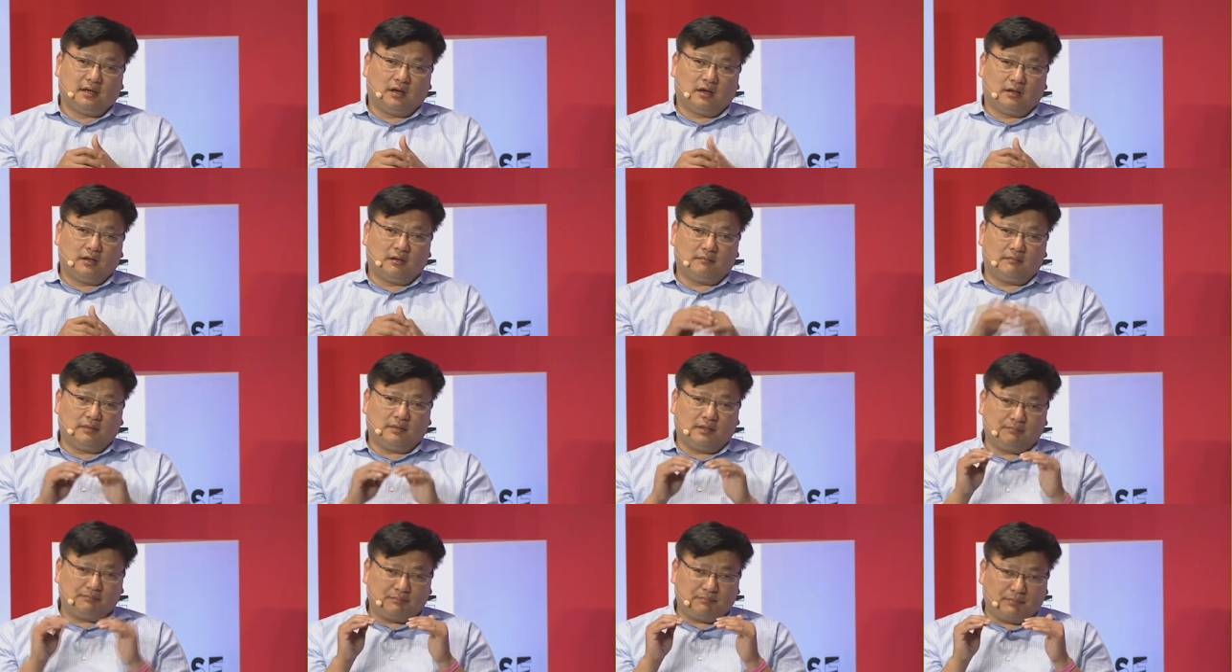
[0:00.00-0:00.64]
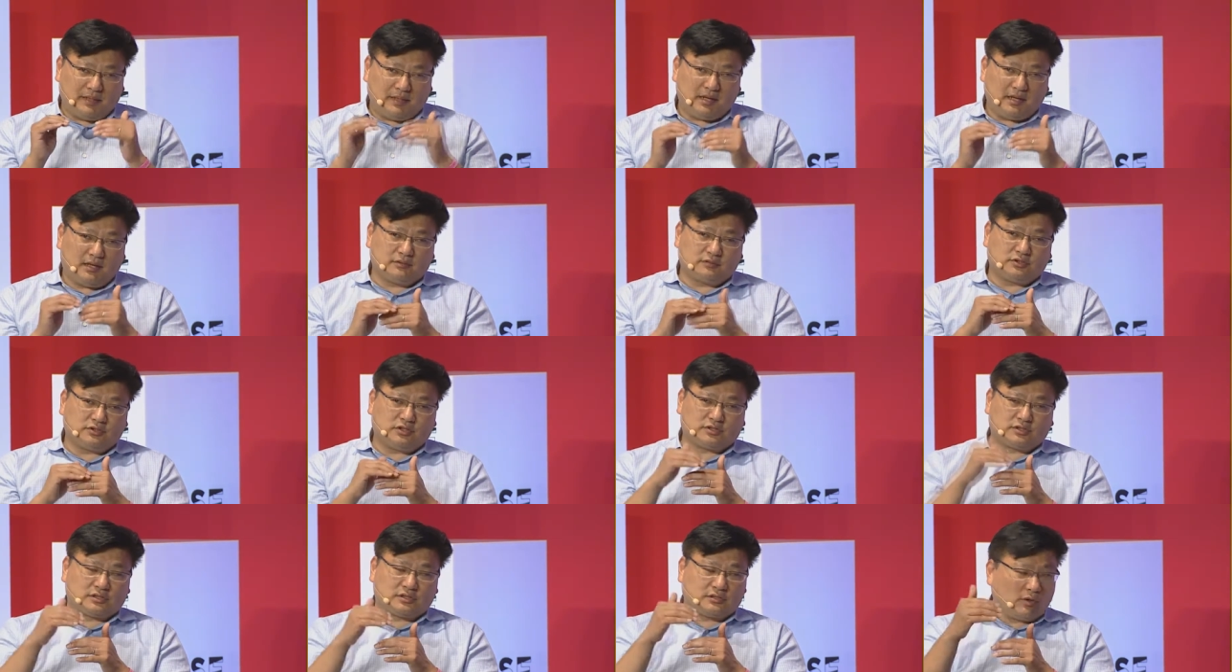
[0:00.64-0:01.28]
I mean, beyond
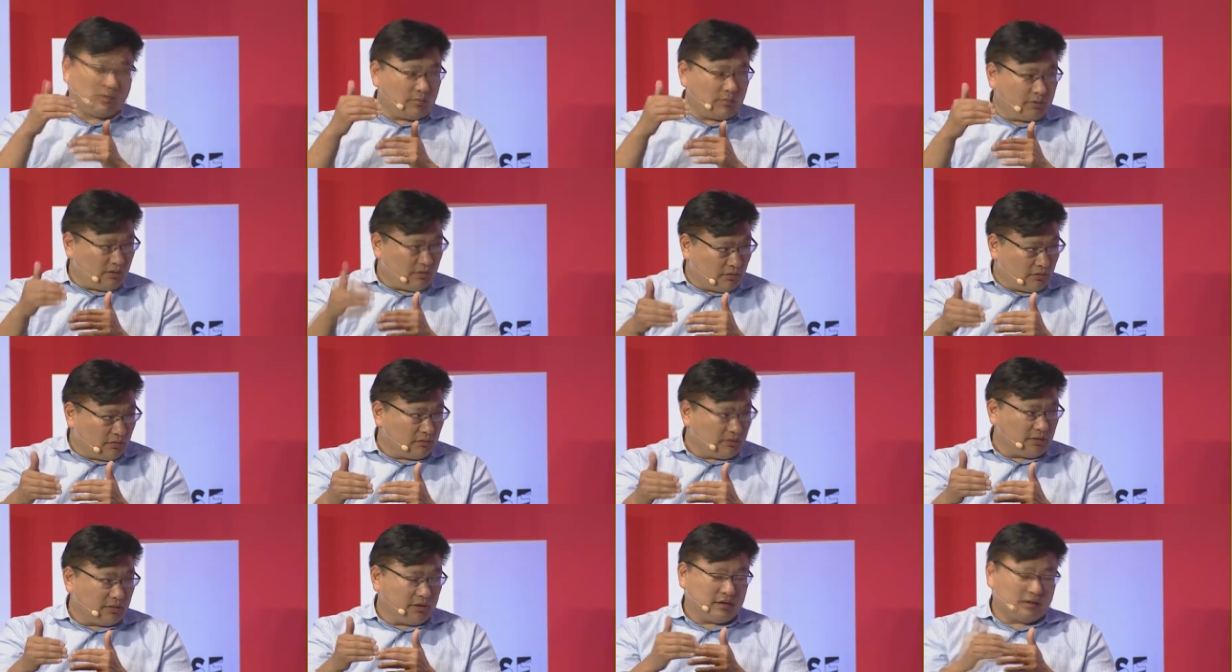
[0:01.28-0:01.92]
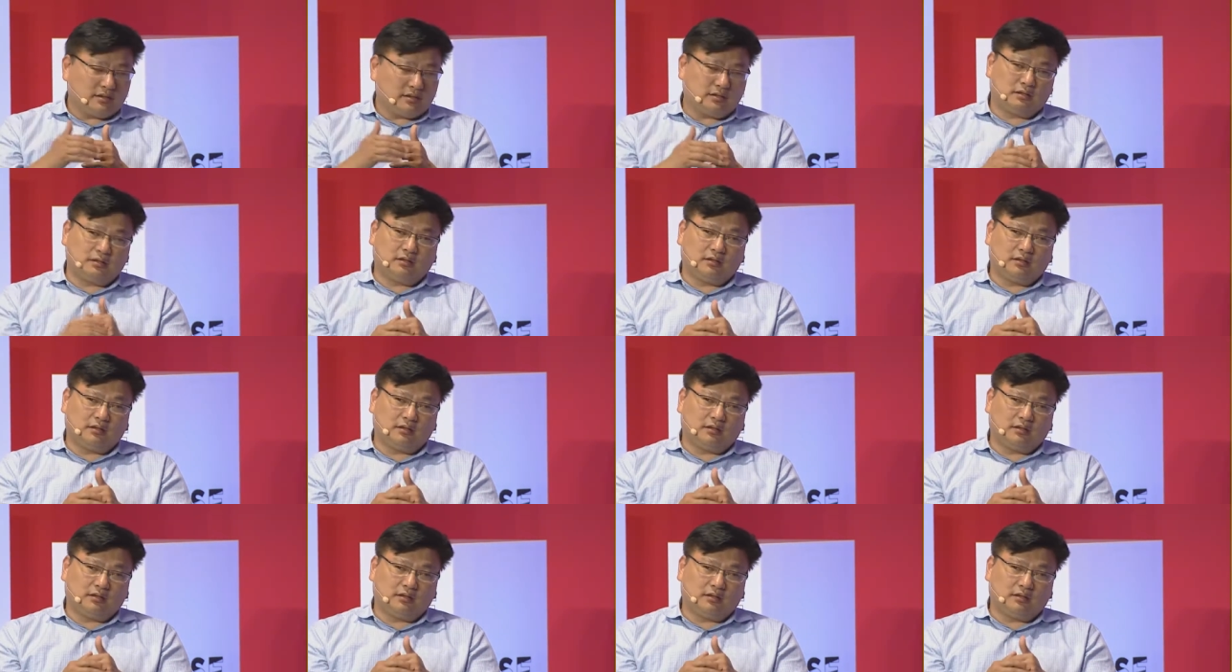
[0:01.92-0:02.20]
just going earlier,